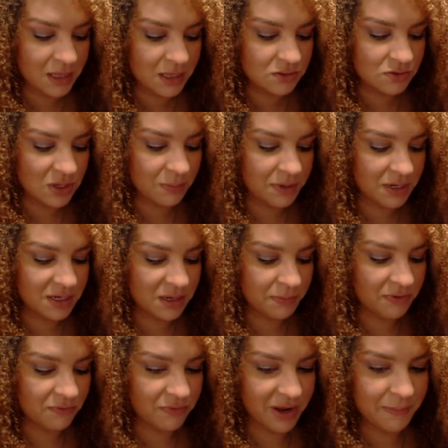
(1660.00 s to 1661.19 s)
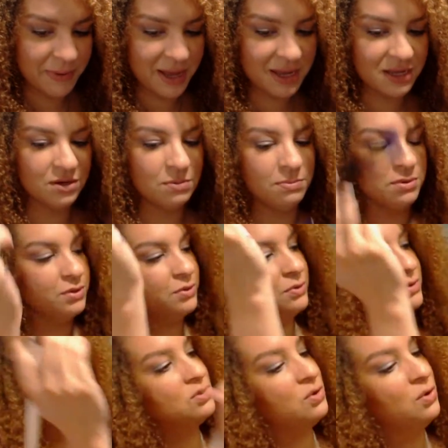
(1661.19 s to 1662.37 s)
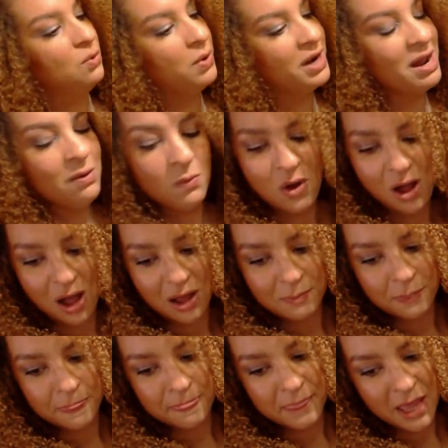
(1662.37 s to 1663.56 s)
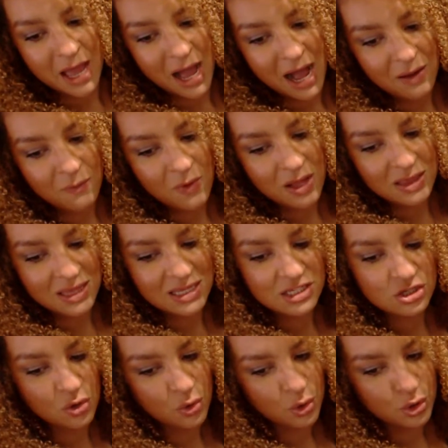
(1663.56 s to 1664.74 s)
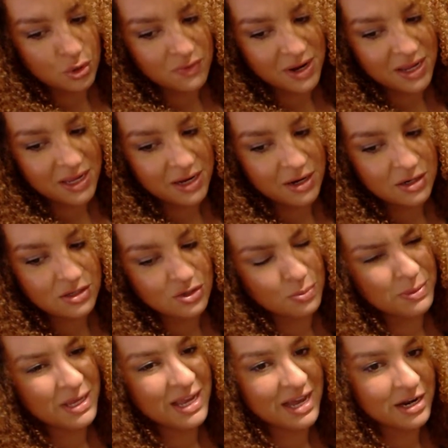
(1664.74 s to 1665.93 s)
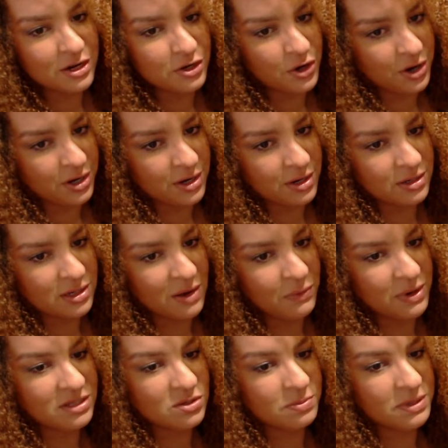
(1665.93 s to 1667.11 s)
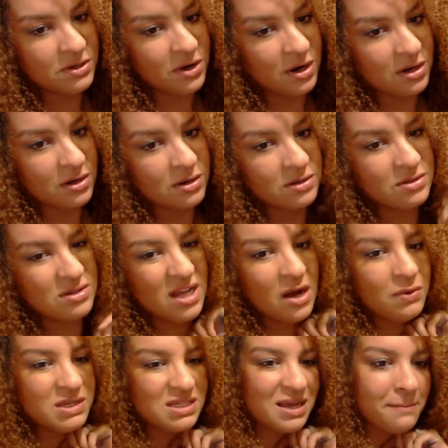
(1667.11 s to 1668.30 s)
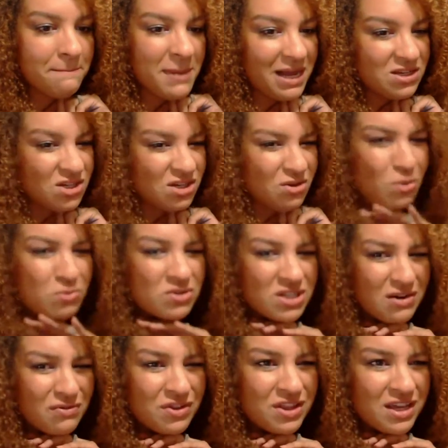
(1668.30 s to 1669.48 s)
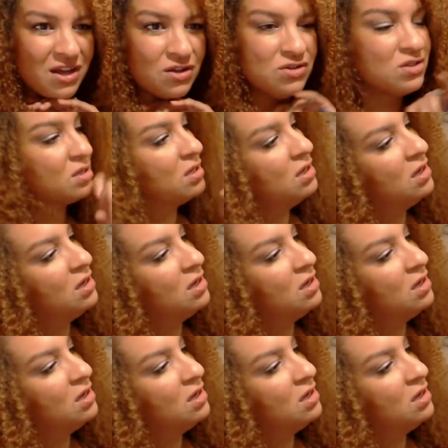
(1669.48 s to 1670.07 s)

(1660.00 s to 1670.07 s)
So I'm gonna dip it right back into blue. So what I want this corner right here to be kind of dark. I want it to be darker. You see how it's like matching almost everything else?